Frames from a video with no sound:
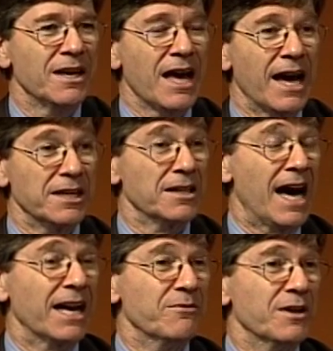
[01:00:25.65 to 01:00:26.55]
and a
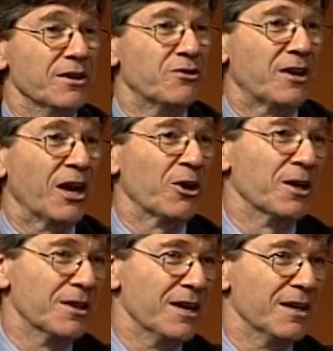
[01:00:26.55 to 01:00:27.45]
lot of it is
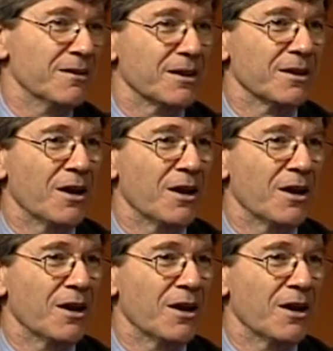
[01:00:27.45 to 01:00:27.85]
carrying the uh,